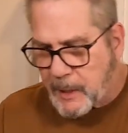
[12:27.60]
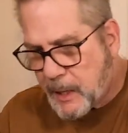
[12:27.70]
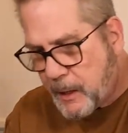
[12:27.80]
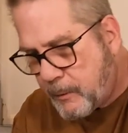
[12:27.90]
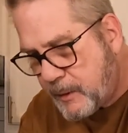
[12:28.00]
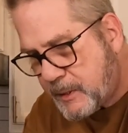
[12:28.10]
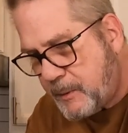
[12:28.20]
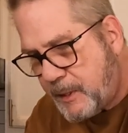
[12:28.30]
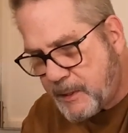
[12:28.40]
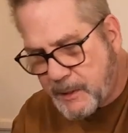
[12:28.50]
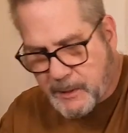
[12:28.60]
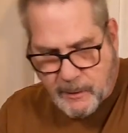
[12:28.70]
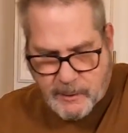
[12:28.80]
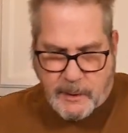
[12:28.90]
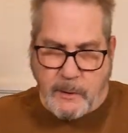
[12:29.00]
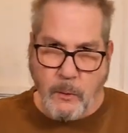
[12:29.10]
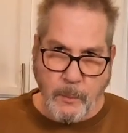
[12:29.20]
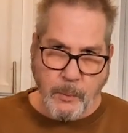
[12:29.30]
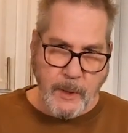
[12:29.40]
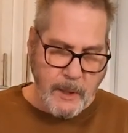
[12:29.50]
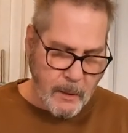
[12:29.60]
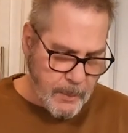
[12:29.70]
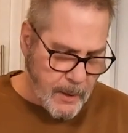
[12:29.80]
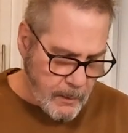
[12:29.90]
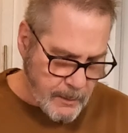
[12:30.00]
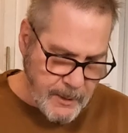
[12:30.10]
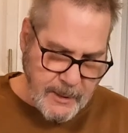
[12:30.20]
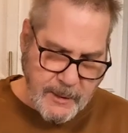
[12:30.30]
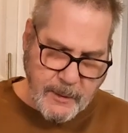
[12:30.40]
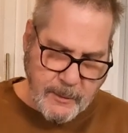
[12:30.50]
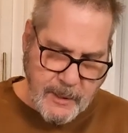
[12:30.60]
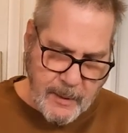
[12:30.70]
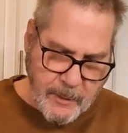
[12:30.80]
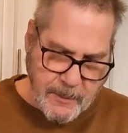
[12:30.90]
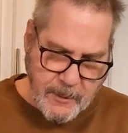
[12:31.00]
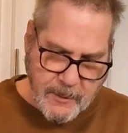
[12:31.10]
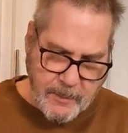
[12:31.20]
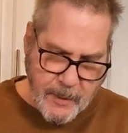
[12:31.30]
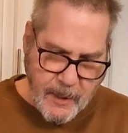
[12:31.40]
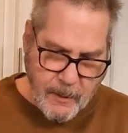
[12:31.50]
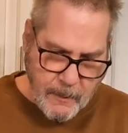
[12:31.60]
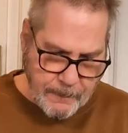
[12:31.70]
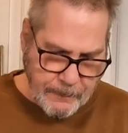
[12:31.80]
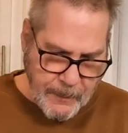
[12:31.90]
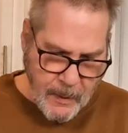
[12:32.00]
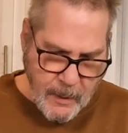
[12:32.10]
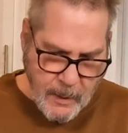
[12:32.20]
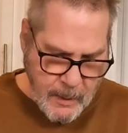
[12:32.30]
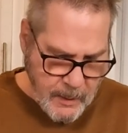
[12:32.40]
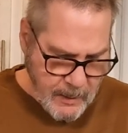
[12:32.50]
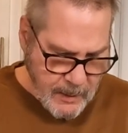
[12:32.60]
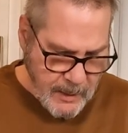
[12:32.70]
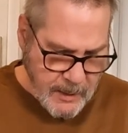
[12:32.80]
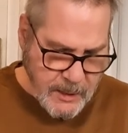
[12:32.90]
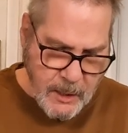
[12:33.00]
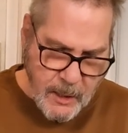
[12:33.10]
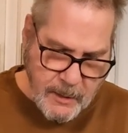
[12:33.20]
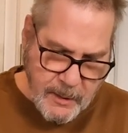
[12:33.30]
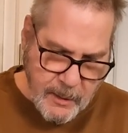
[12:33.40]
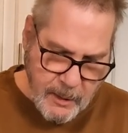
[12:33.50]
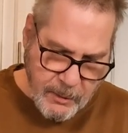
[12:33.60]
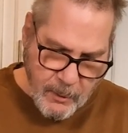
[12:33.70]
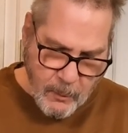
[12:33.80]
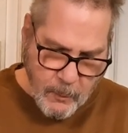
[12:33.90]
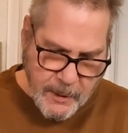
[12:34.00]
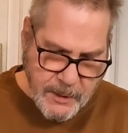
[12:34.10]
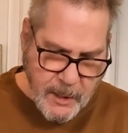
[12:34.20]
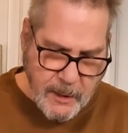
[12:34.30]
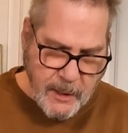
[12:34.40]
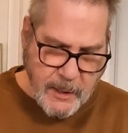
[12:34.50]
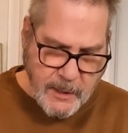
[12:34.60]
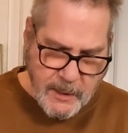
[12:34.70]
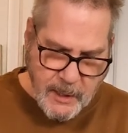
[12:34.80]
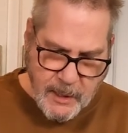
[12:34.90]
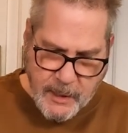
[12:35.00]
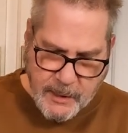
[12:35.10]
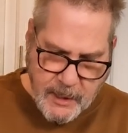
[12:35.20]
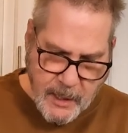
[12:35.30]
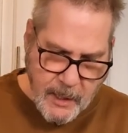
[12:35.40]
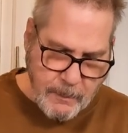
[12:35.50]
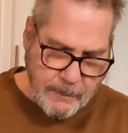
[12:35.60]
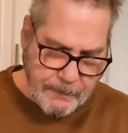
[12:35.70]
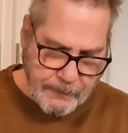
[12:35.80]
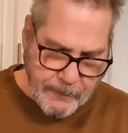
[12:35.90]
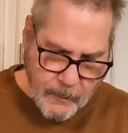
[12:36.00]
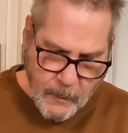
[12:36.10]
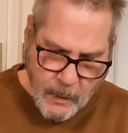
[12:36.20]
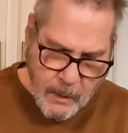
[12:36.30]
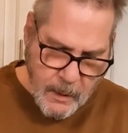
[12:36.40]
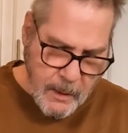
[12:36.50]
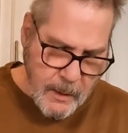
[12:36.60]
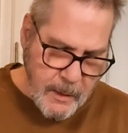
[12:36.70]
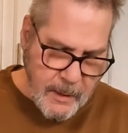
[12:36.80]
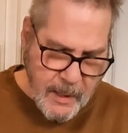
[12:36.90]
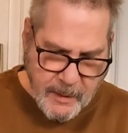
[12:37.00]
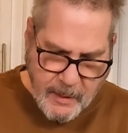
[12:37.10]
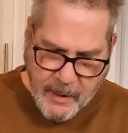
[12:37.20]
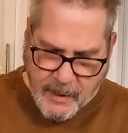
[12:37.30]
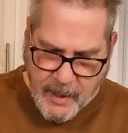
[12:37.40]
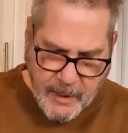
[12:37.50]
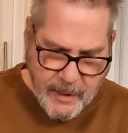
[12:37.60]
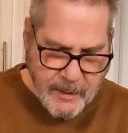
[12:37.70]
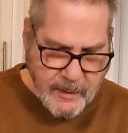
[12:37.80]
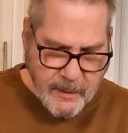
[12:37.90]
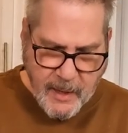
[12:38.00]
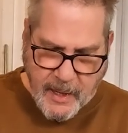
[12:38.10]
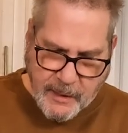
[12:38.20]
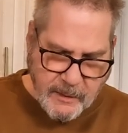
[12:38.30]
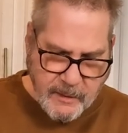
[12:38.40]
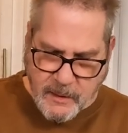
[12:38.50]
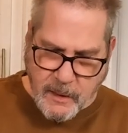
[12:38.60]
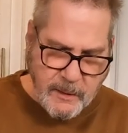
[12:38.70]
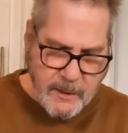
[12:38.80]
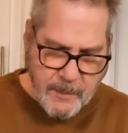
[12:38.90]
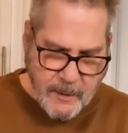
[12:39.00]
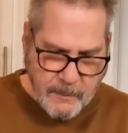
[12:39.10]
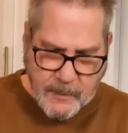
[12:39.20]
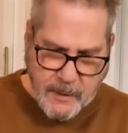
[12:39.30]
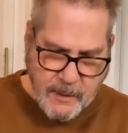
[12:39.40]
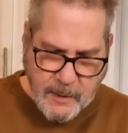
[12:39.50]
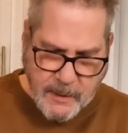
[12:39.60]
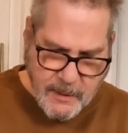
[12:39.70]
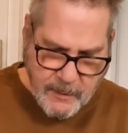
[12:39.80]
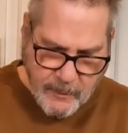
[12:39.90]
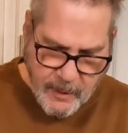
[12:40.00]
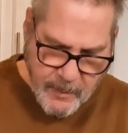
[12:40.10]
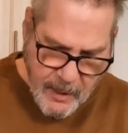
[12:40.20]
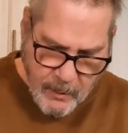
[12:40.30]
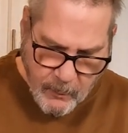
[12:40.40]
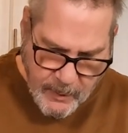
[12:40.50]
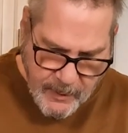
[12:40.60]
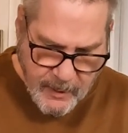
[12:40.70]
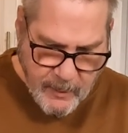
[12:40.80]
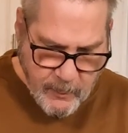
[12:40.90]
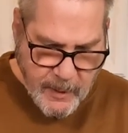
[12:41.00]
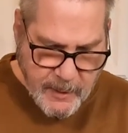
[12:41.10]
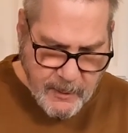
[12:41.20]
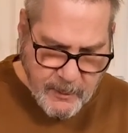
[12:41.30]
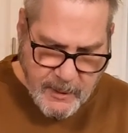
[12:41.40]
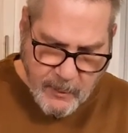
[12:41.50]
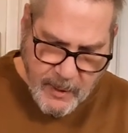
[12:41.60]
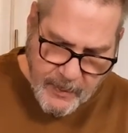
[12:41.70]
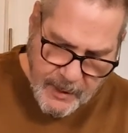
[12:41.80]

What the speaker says: now is we need to start to incorporate our butter. This is 2 tablespoons of butter in chunks. I'm going to throw 1 chunk in at a time. And I cut it into 8 chunks, but it doesn't really matter. One thing you want to do is you want to